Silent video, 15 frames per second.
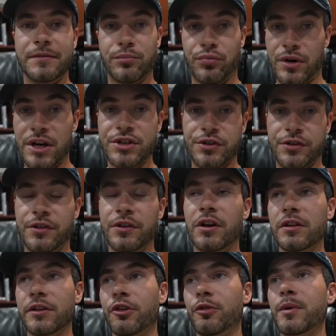pressure a
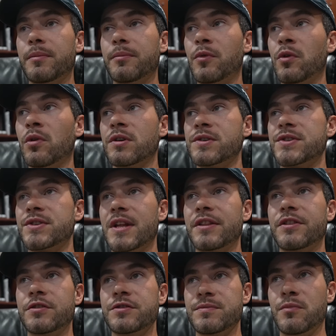little bit more so that
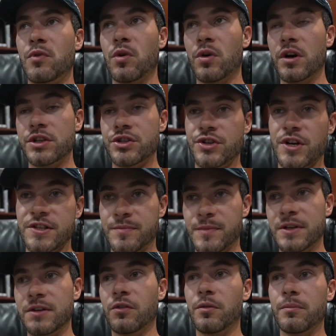there's more
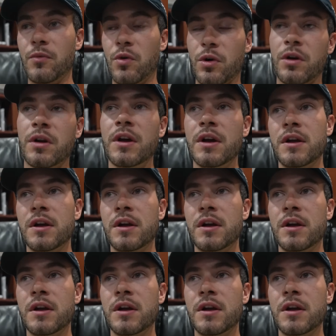adjustment or more